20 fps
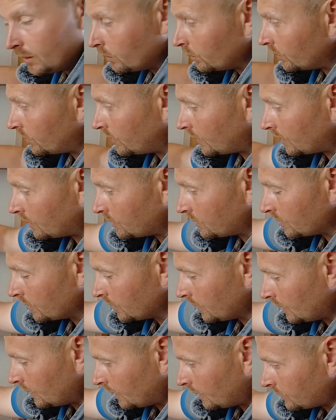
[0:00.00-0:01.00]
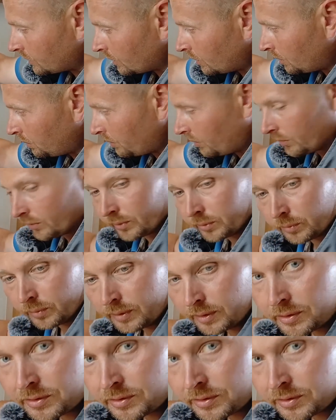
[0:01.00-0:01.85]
which then circulates up through the